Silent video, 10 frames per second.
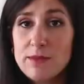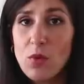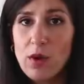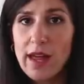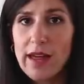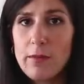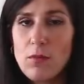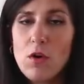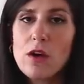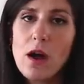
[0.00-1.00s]
smaller,
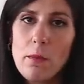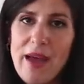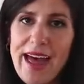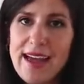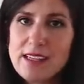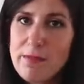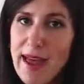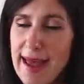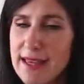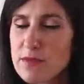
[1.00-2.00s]
more compact
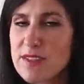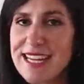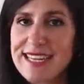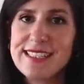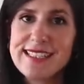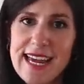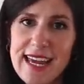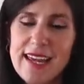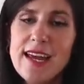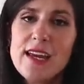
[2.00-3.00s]
bags for day to
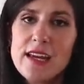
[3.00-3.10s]
day.